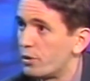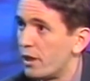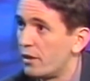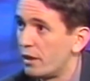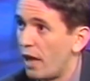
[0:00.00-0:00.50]

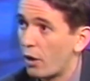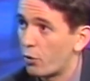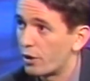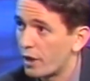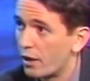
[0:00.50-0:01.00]
present
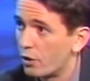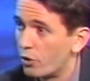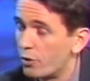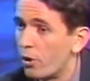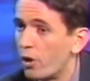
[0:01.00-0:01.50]
accurate
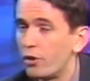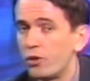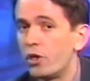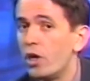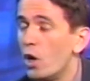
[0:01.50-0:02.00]
color on the
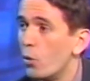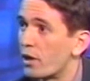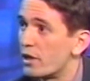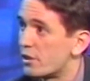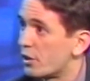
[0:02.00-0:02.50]
monitor.
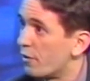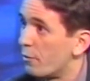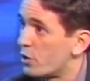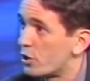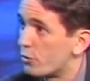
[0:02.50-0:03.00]
We can serve
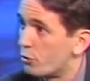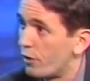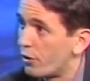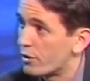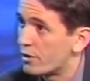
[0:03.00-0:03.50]
images to
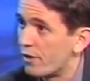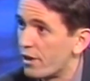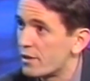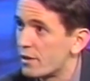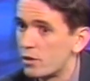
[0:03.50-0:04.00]
various
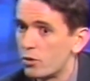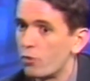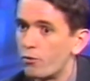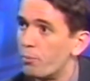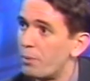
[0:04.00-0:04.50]
devices,
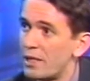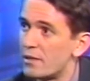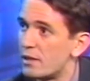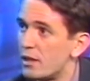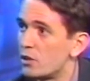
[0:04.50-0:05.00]
so from
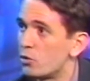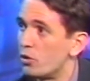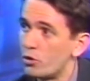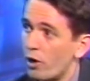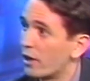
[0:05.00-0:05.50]
PCs
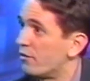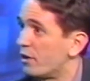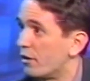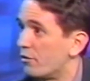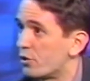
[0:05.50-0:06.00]
to interactive
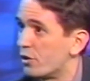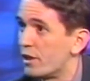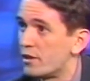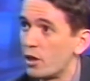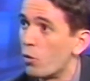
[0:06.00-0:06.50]
television,
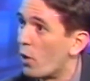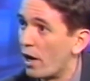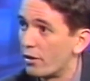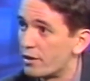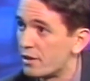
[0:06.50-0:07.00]
let's say, or
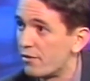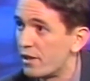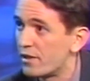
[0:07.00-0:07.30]
wireless